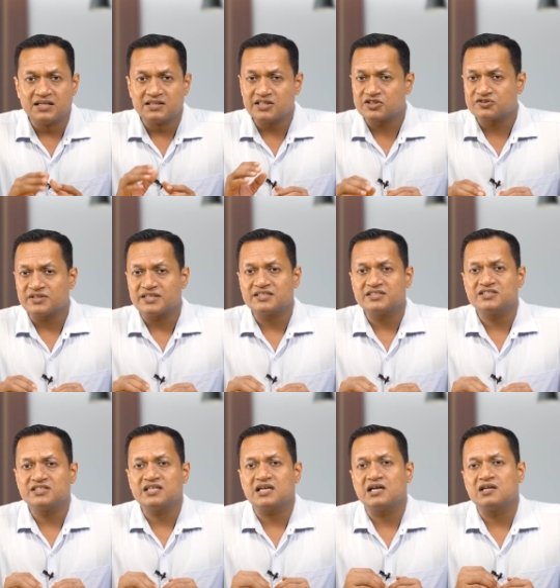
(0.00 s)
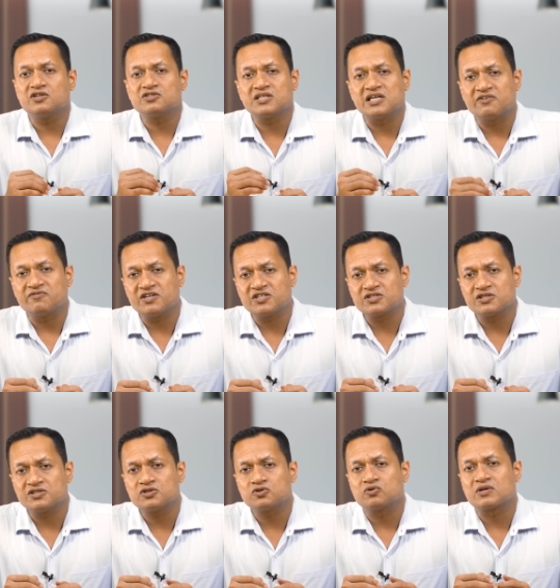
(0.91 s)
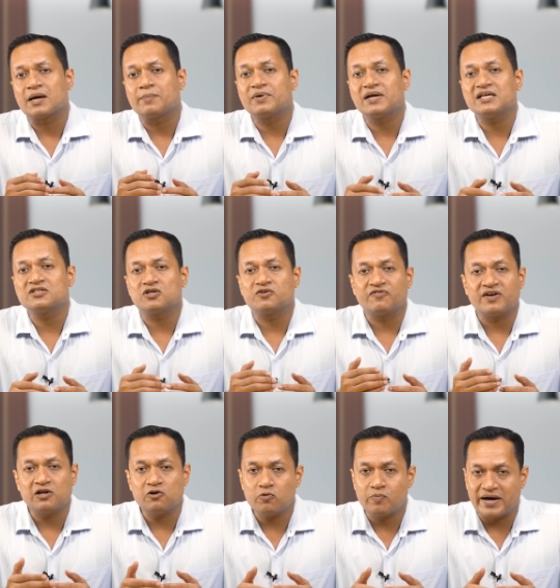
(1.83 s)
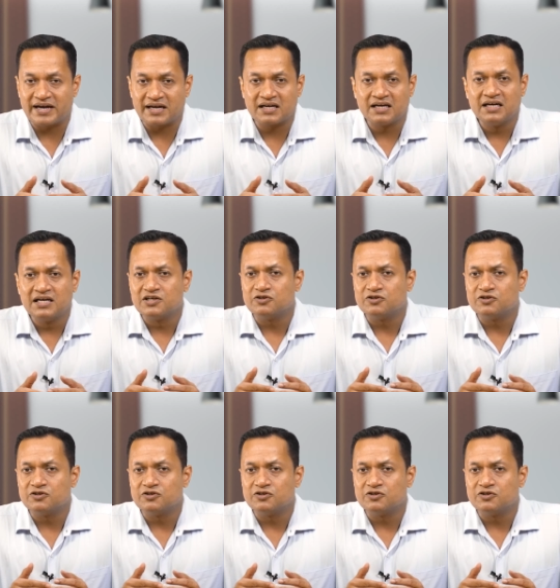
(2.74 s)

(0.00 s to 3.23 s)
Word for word: This strategy allows the investors to capitalize on value buying